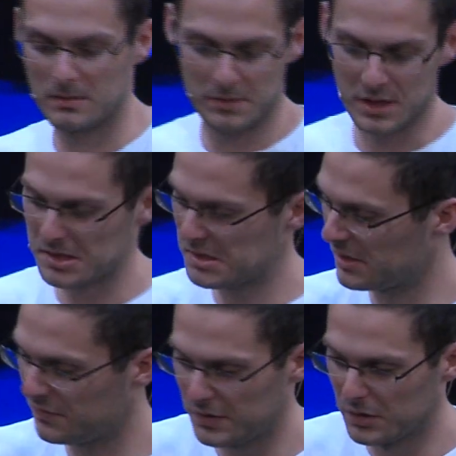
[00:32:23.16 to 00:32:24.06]
Just
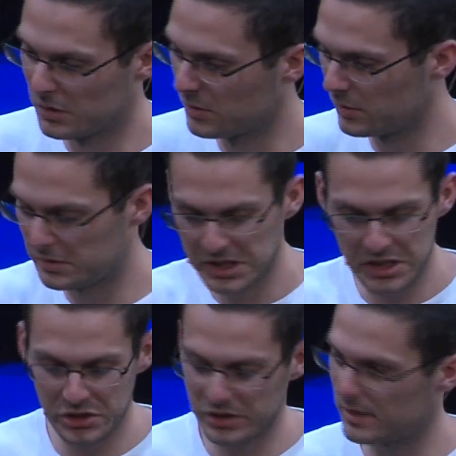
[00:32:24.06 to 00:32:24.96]
a few
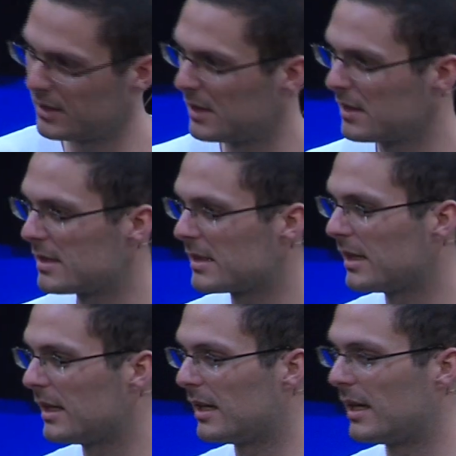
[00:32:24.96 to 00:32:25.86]
T-shirts,
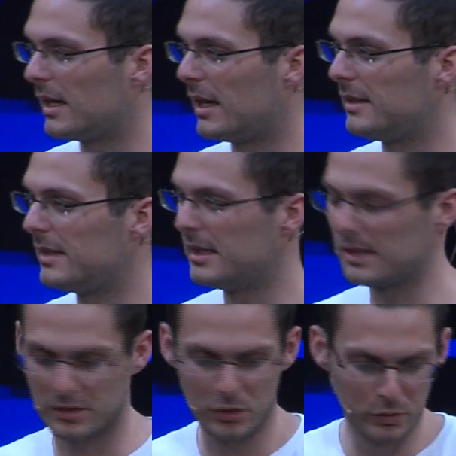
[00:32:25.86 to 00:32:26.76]
I think
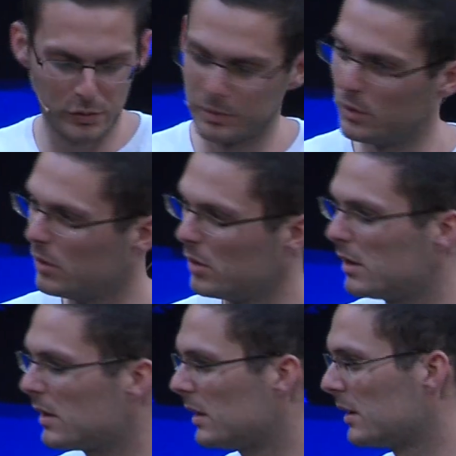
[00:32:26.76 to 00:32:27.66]
a
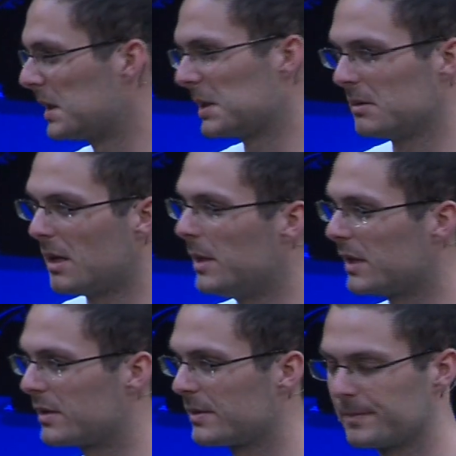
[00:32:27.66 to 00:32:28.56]
notebook, not
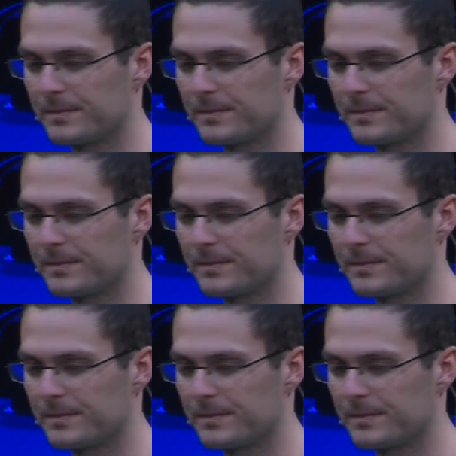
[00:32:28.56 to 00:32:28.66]
much.